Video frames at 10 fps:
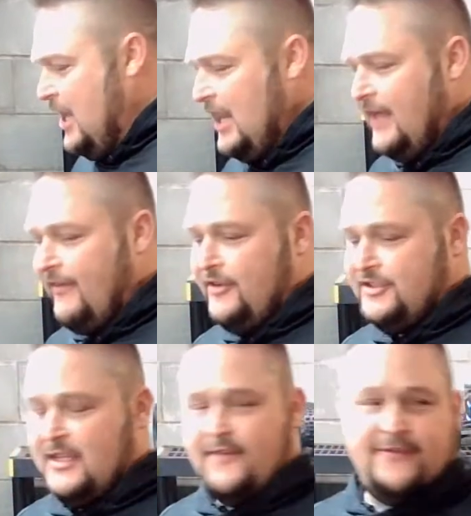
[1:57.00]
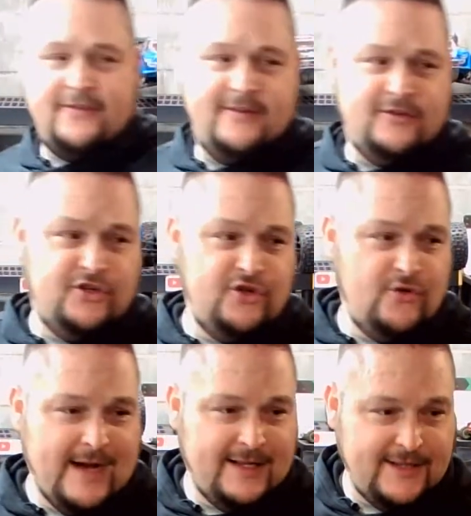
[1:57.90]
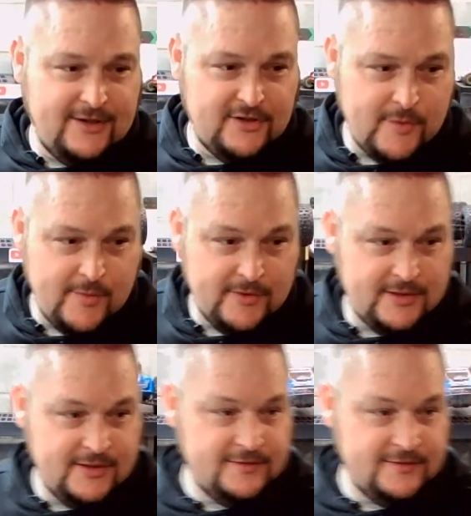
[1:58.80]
a lot of other stuff to do out there at the moment.